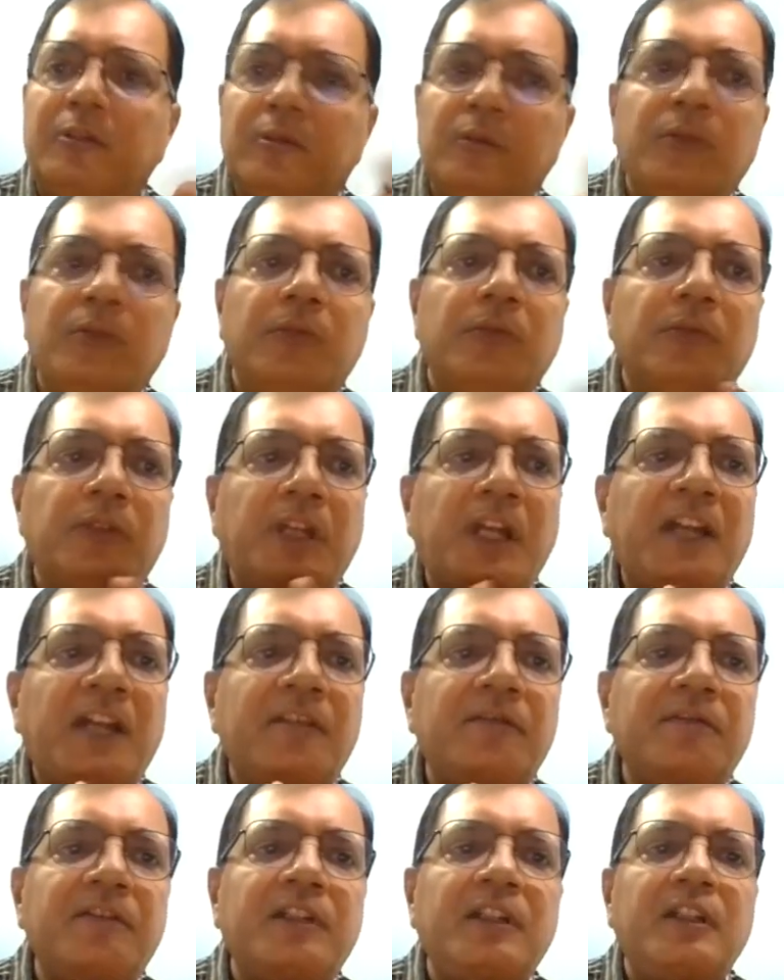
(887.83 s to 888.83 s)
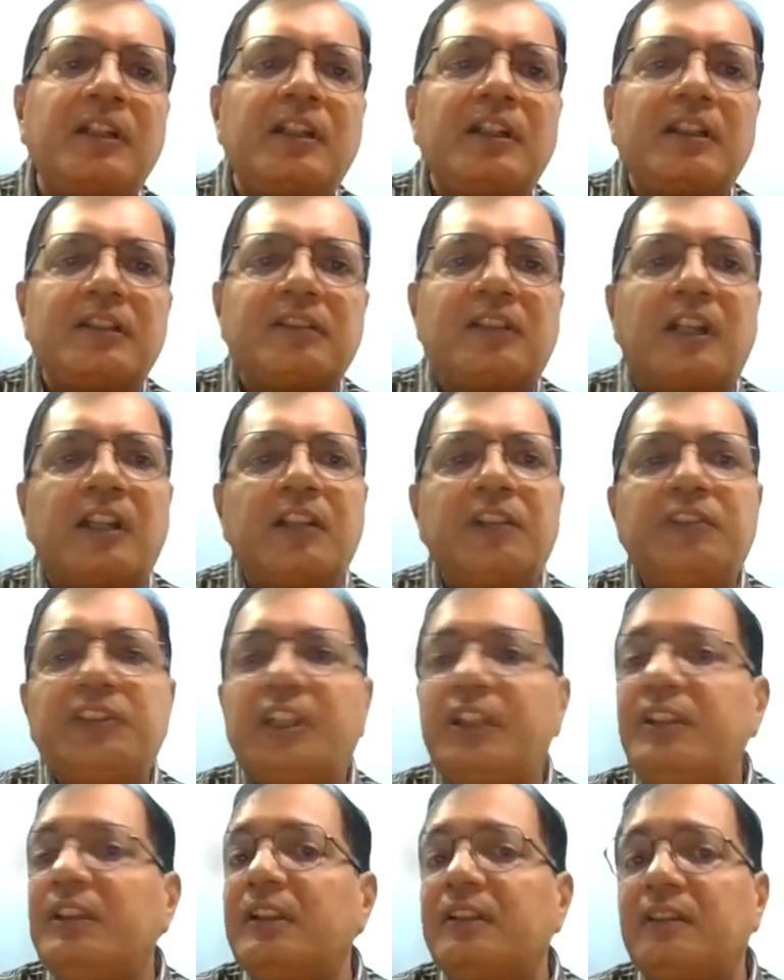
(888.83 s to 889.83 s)
So you could have sudden
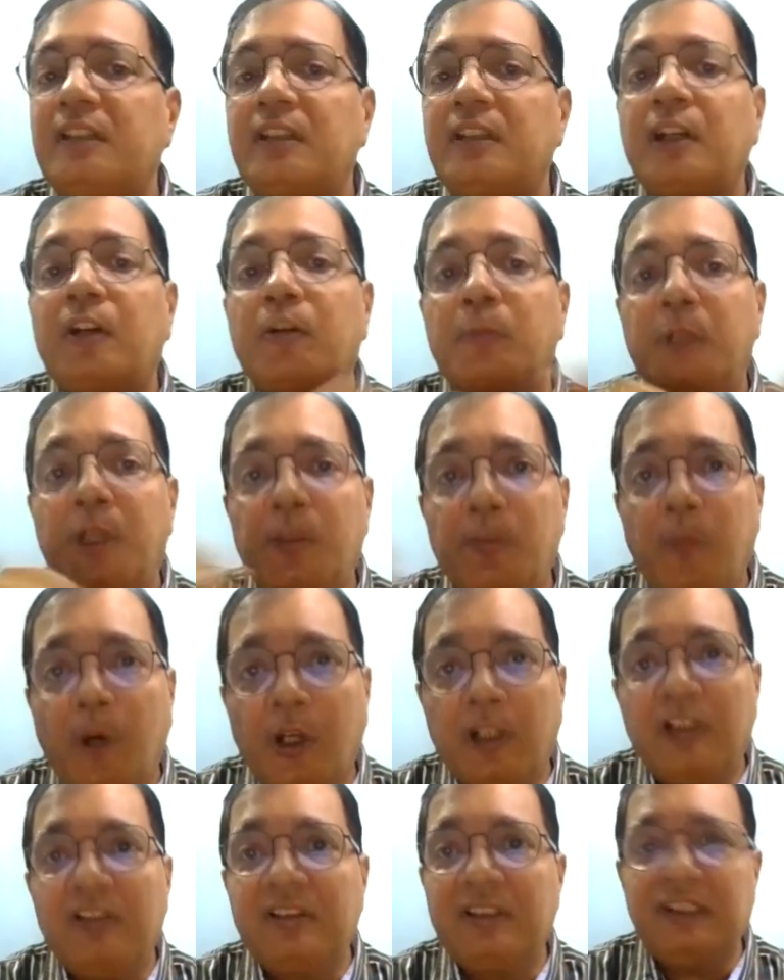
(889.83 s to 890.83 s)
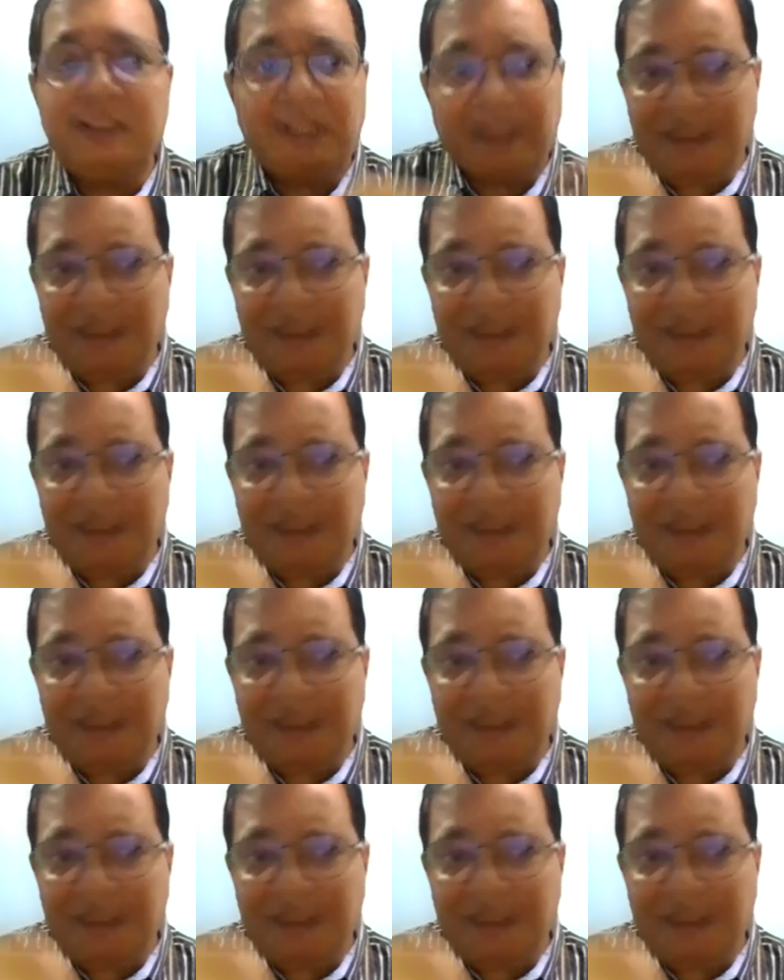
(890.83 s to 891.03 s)
changes in government policies.